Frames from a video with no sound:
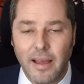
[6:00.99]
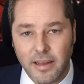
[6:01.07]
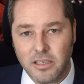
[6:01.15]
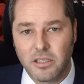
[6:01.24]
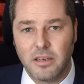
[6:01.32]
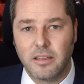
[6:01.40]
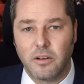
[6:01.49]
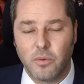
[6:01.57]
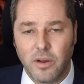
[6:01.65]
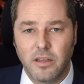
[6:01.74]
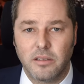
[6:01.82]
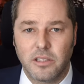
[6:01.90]
actually the
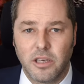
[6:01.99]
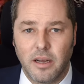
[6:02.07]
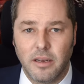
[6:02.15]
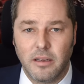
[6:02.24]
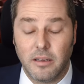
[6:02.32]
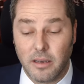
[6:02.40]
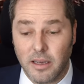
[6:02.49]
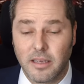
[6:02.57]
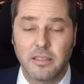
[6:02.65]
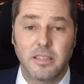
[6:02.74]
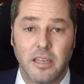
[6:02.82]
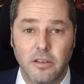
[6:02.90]
real China, and I
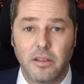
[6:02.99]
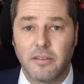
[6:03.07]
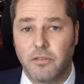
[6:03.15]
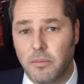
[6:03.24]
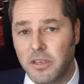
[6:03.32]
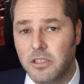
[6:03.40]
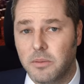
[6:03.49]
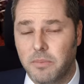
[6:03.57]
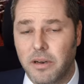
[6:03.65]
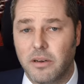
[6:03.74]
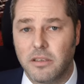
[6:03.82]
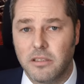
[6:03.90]
can tell you that from
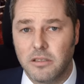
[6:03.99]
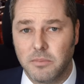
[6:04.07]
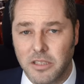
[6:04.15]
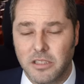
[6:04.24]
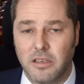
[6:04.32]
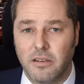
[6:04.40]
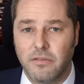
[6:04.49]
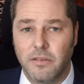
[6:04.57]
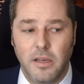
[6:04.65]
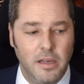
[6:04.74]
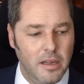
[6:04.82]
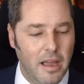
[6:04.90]
experience myself.
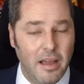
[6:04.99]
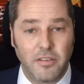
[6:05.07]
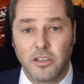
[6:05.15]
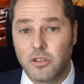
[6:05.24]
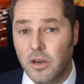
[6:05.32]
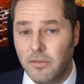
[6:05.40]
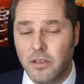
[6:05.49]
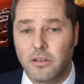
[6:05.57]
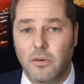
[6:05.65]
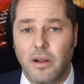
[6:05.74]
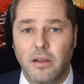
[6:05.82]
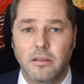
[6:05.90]
Having traveled
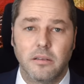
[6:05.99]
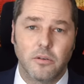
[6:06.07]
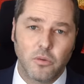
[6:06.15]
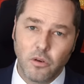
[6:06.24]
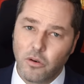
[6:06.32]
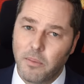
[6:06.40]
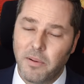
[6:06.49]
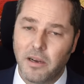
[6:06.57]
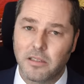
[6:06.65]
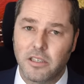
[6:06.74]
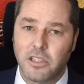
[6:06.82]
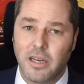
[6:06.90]
around the rural
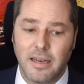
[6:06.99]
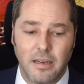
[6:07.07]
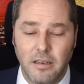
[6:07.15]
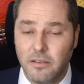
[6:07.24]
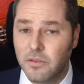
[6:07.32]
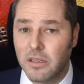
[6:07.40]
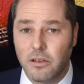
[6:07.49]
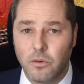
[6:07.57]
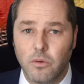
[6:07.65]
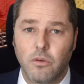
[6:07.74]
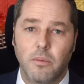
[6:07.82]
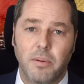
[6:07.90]
parts of China, lived in the
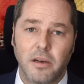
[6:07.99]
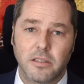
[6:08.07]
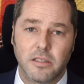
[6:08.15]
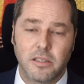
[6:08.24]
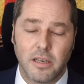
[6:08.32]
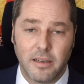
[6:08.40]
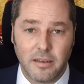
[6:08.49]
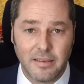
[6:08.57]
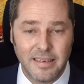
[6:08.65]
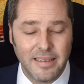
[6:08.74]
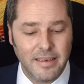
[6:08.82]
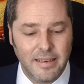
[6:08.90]
rural parts of China,
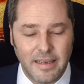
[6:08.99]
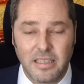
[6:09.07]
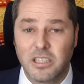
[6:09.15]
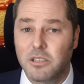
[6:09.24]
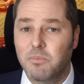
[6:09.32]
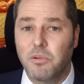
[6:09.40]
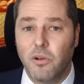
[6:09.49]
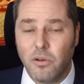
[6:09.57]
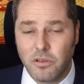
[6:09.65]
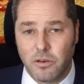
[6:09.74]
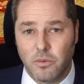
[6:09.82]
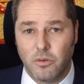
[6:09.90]

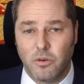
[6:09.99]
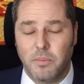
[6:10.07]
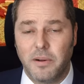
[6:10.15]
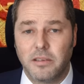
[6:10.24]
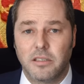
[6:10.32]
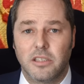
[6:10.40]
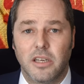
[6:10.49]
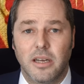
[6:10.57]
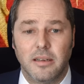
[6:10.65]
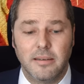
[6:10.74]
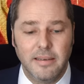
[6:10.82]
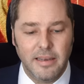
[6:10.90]
explored the rural parts of
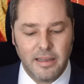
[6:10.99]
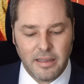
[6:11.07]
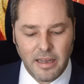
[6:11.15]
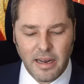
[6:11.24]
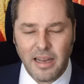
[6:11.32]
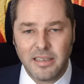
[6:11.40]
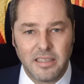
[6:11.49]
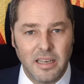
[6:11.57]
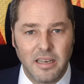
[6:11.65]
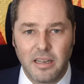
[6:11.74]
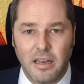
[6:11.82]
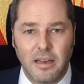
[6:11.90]
China, that
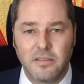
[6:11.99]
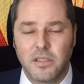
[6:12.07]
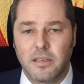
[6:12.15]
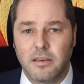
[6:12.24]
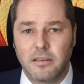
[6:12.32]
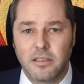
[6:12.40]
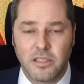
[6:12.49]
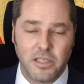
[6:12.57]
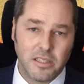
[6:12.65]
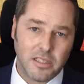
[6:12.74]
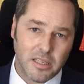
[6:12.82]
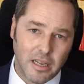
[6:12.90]
idyllic lifestyle that
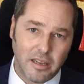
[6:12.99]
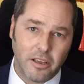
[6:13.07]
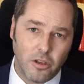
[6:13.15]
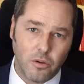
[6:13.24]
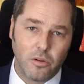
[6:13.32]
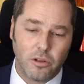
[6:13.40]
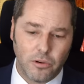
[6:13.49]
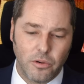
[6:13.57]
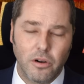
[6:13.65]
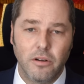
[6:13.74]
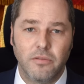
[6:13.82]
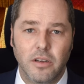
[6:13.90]
she's selling you through
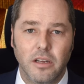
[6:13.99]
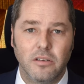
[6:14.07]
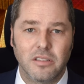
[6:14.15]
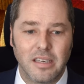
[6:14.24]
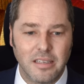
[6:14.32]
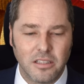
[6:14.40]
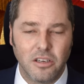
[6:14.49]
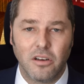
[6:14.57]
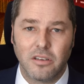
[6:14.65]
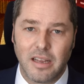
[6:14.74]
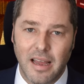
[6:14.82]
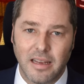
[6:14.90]
her videos is
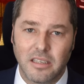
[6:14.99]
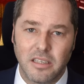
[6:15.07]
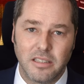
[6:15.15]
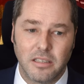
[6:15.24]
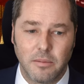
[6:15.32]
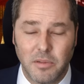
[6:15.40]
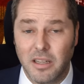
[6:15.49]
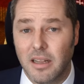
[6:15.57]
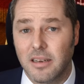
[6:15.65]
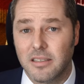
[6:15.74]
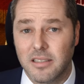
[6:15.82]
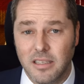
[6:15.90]
not actually something
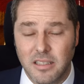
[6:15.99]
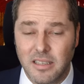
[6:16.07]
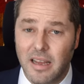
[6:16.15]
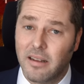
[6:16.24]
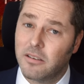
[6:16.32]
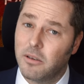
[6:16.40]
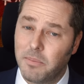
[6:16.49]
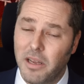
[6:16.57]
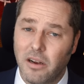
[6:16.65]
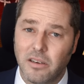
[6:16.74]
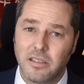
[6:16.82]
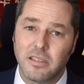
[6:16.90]
that exists. And to be
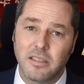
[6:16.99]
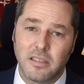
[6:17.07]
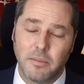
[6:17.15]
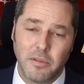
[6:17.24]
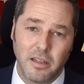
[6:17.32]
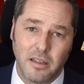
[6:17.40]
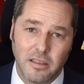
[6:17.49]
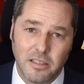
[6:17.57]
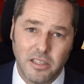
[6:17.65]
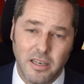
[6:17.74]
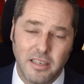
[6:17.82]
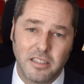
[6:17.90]
honest, is something that the
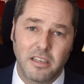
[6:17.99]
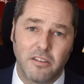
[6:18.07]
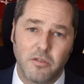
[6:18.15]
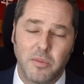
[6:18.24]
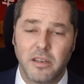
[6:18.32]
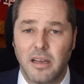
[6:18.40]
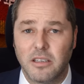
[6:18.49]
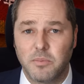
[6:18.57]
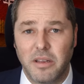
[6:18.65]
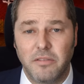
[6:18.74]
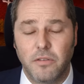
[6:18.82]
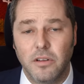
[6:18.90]
Chinese government has
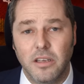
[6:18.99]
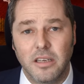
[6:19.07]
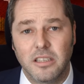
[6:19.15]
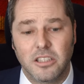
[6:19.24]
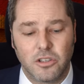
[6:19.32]
been for years